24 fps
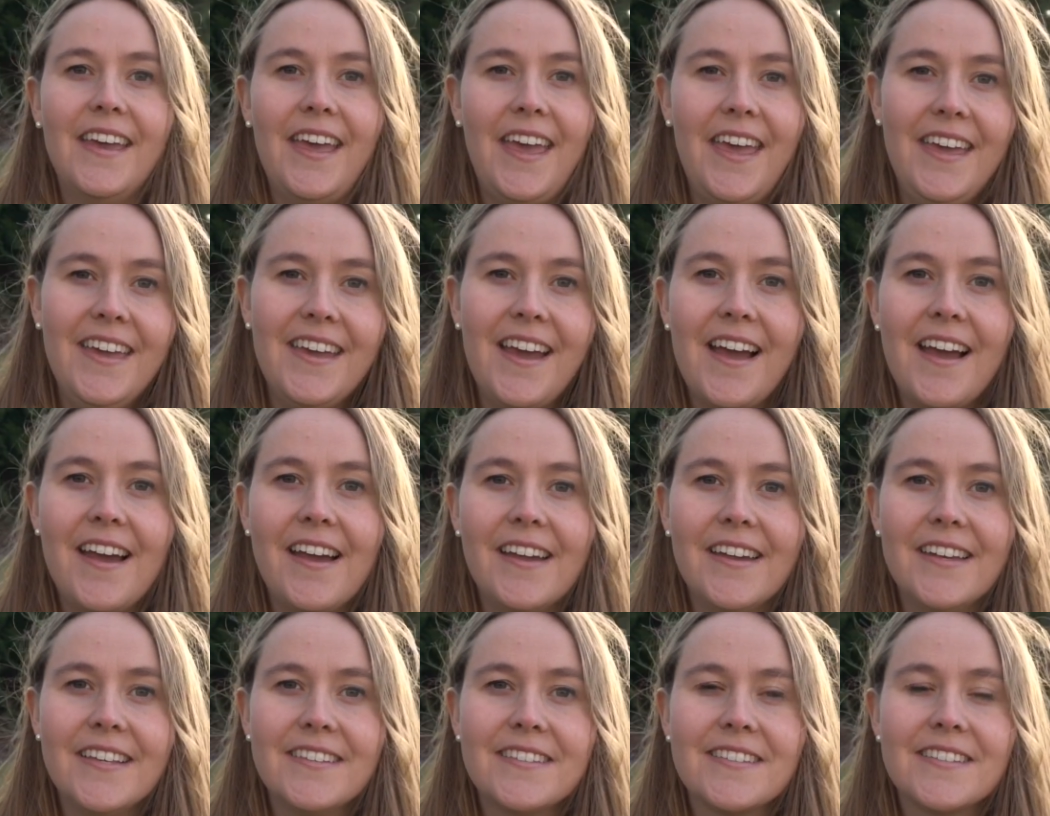Hey
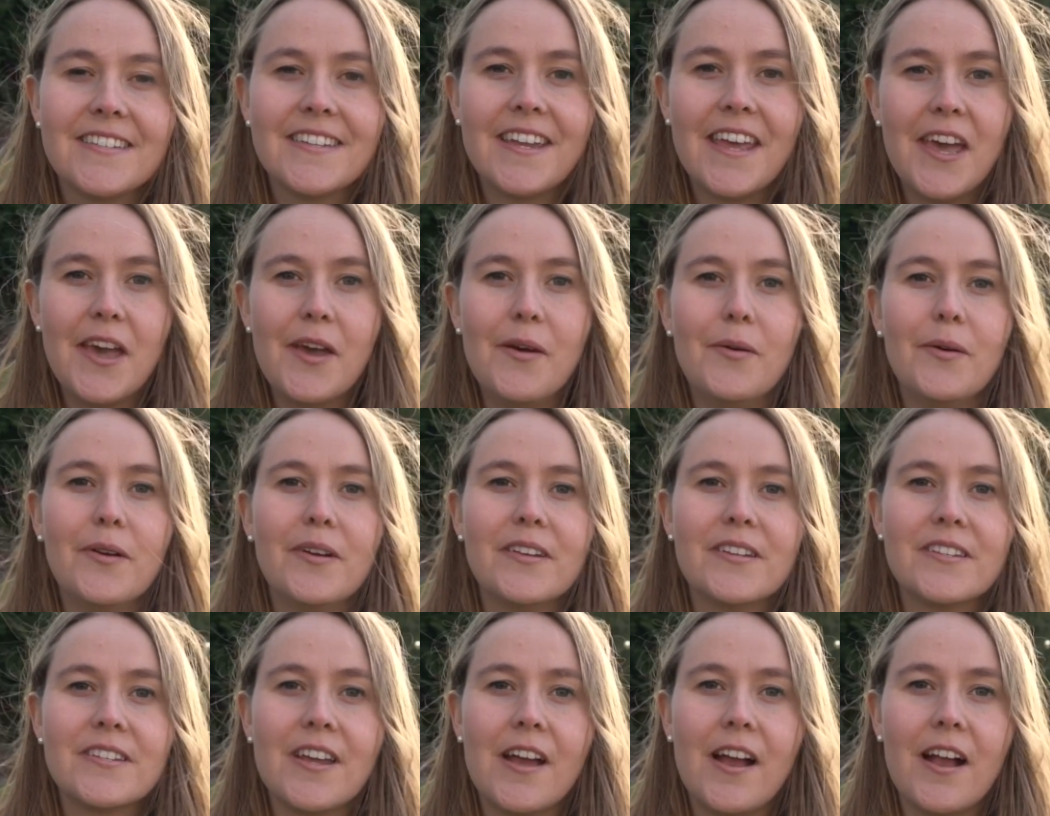guys, today I
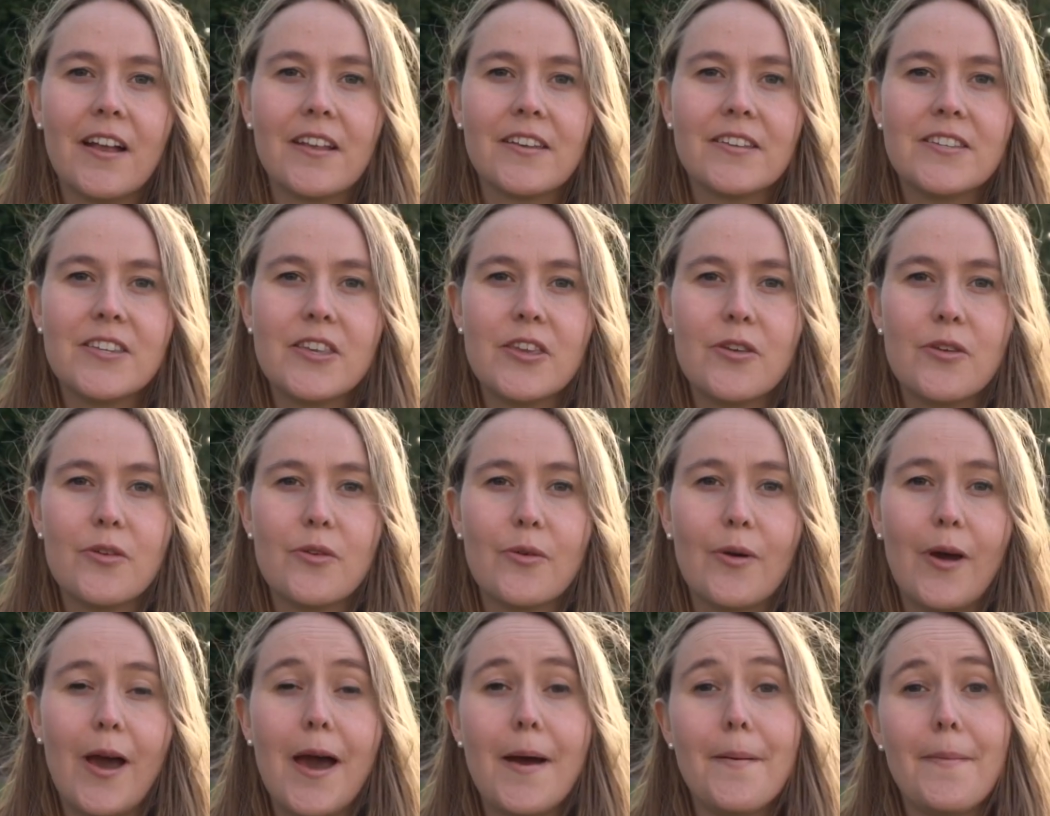wanted to talk to
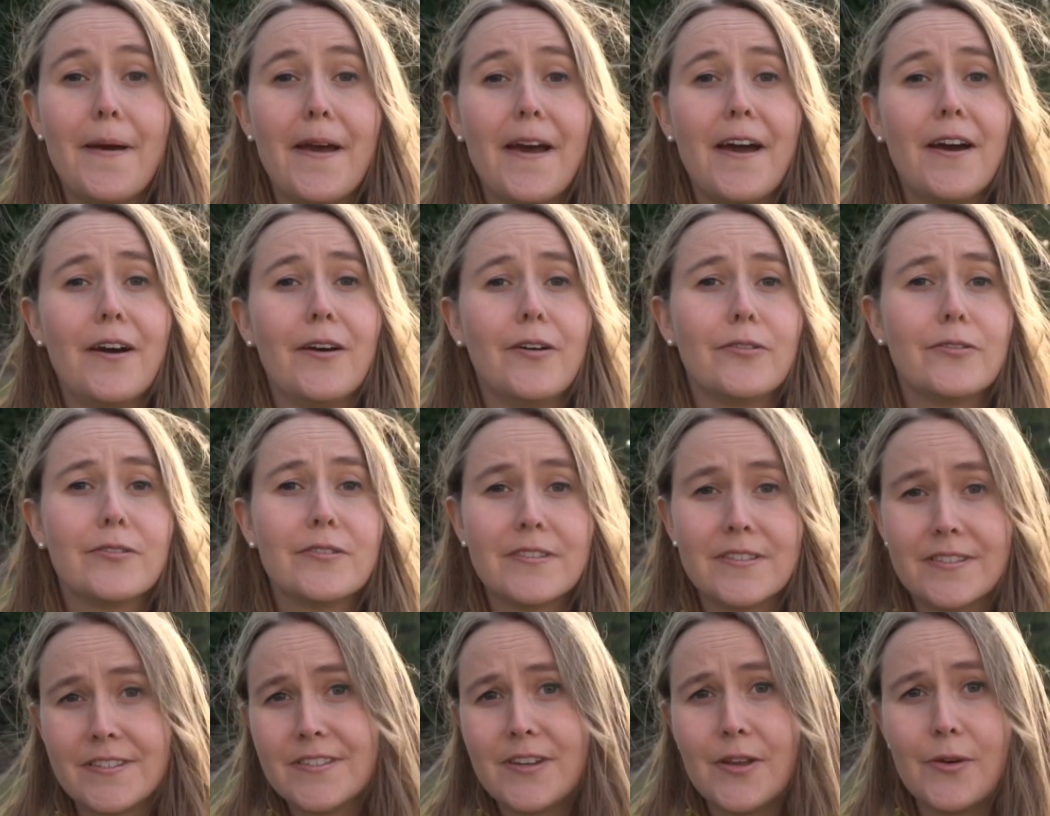you about
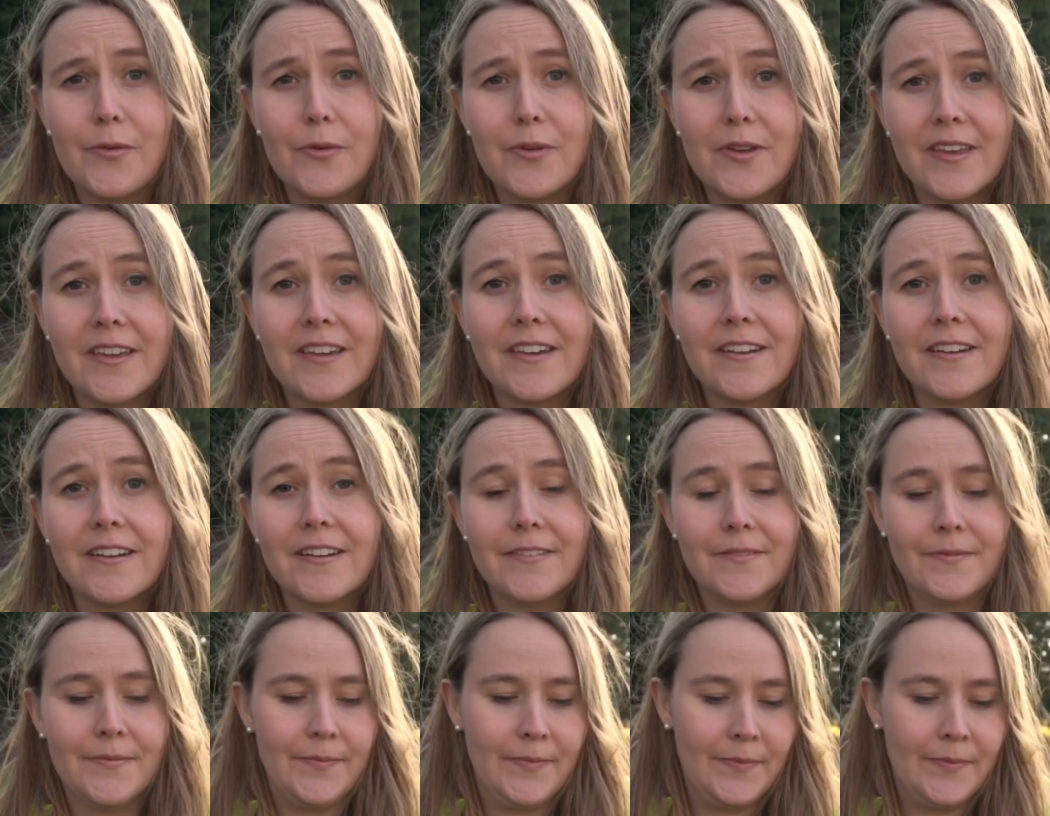snow gear.